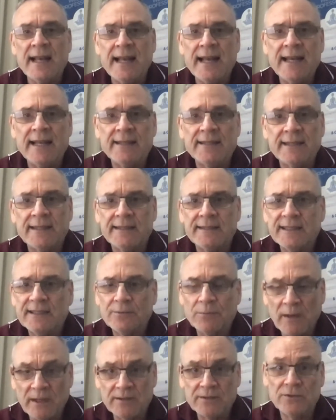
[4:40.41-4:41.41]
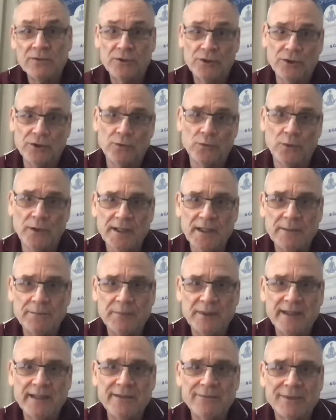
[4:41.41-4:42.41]
and uh, this one should really
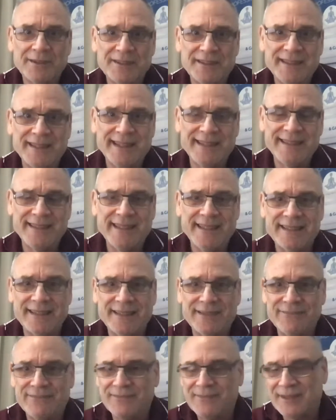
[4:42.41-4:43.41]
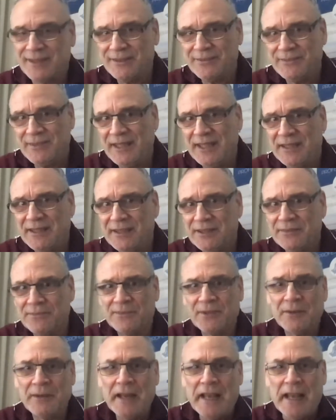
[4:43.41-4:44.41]
be, once again, either, you know, in
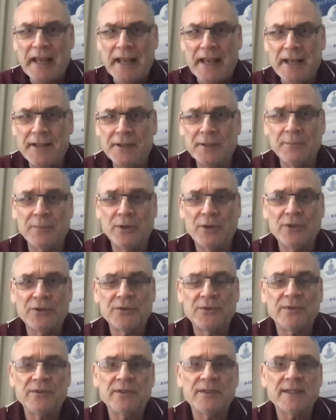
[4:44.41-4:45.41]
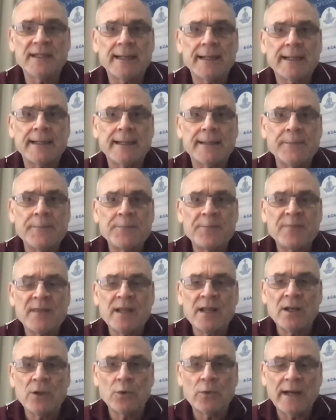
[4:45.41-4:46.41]
your in your purse or in your car.
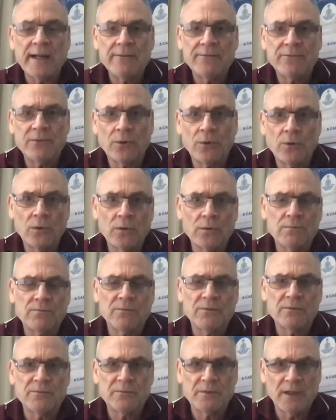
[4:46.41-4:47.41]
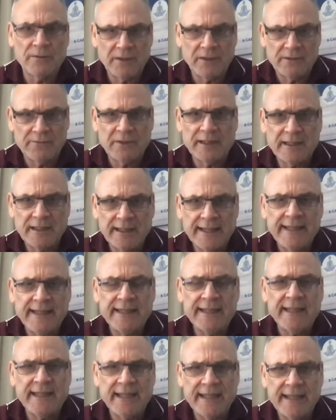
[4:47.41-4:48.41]
Great for, you know, for, for
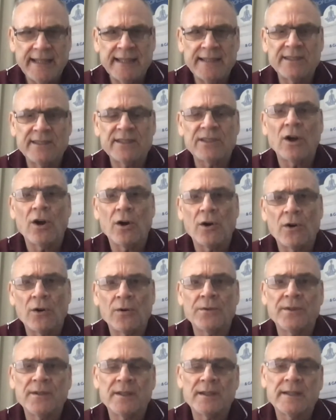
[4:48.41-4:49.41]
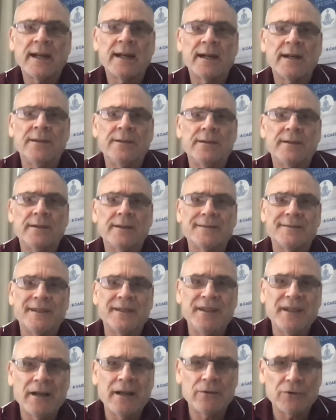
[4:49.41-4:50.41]
cleaning your hands on the go. Like, you know,
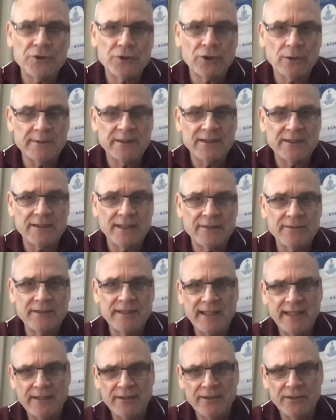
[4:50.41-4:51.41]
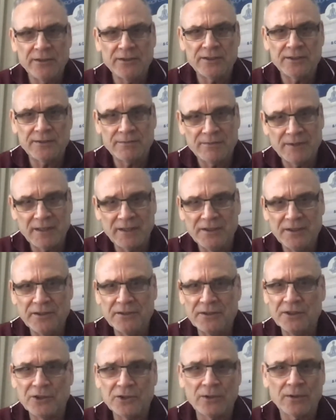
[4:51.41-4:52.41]
you go to a shopping centre and you use you, know, you
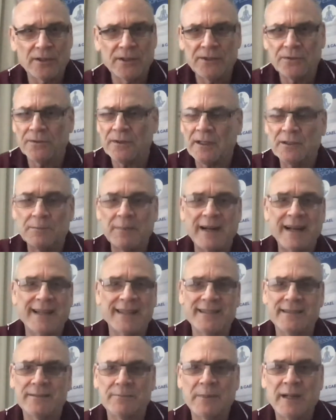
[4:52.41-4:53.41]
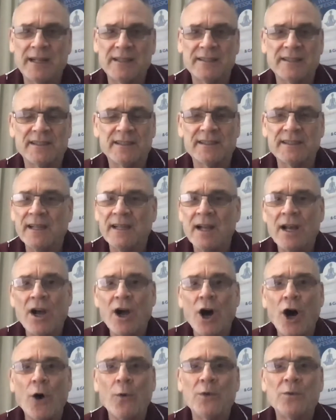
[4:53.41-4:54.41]
use the trolleys, all those bas baskets.
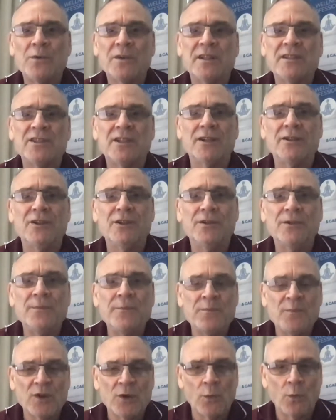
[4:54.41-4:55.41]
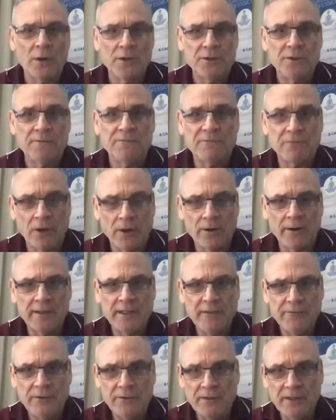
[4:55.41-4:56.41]
I wouldn't want to tell you what you'd
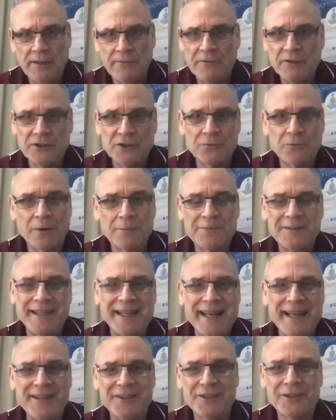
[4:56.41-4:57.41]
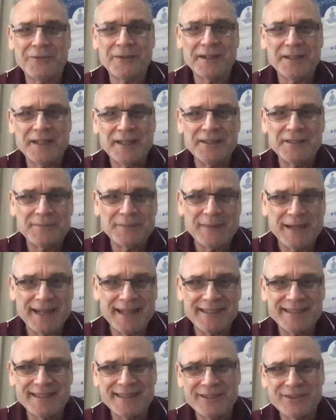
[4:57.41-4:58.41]
find if you if you swapped the handle of one of those
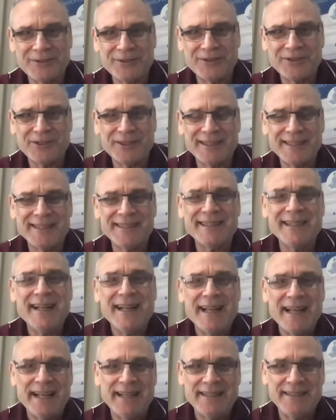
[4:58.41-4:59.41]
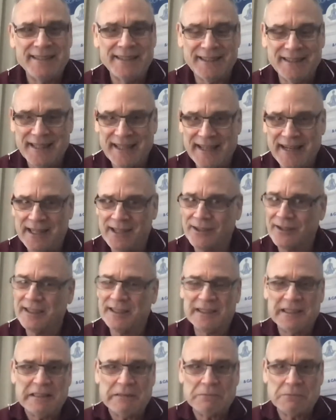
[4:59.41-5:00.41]
baskets or trolleys and uh, and
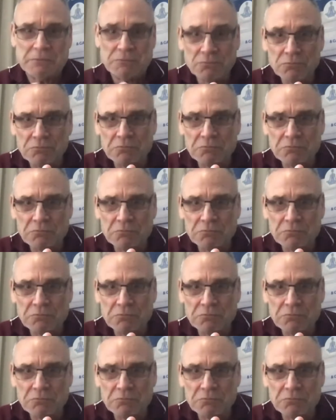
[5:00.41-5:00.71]
analysed it